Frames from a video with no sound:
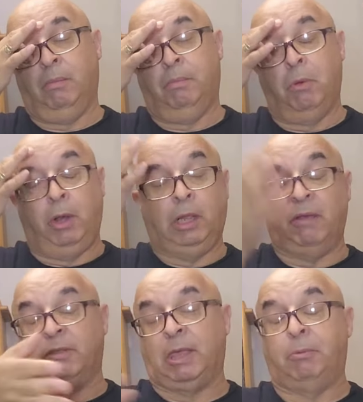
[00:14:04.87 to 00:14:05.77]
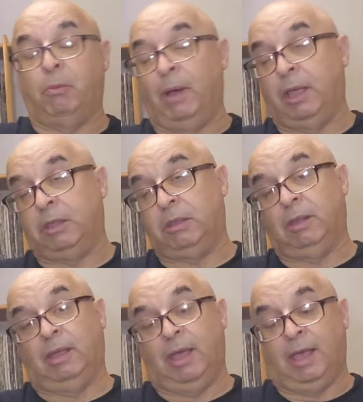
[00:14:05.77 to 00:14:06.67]
Burning Love in Separate Ways
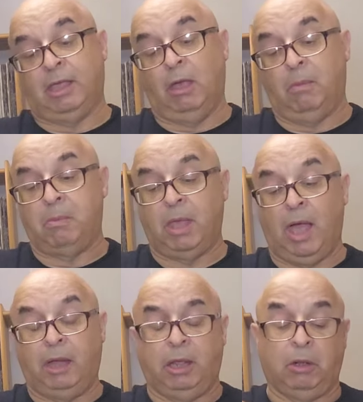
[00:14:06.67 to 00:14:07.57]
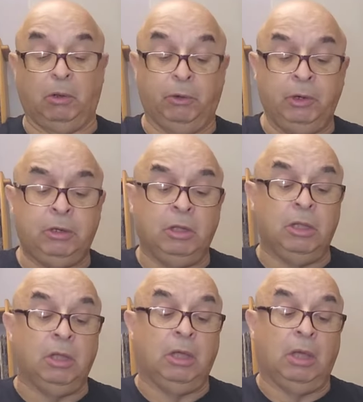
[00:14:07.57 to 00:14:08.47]
as albums aren't included,
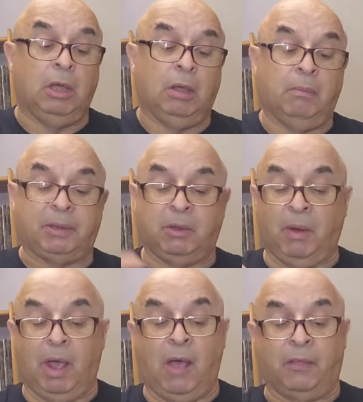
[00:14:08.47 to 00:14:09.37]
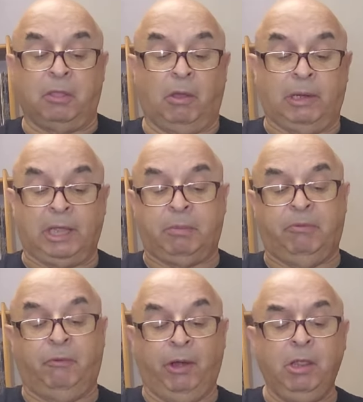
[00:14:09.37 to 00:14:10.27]
but there are others like Let's Be
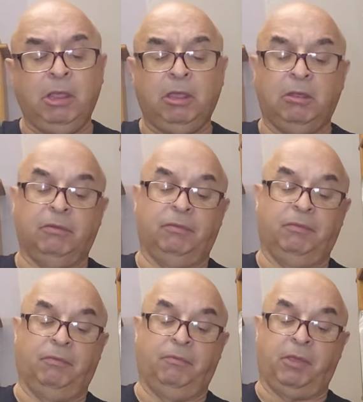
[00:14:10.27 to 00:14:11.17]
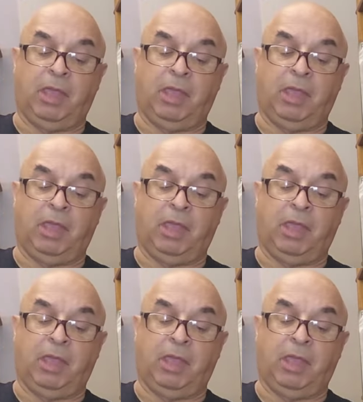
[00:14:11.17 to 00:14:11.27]
Friends, for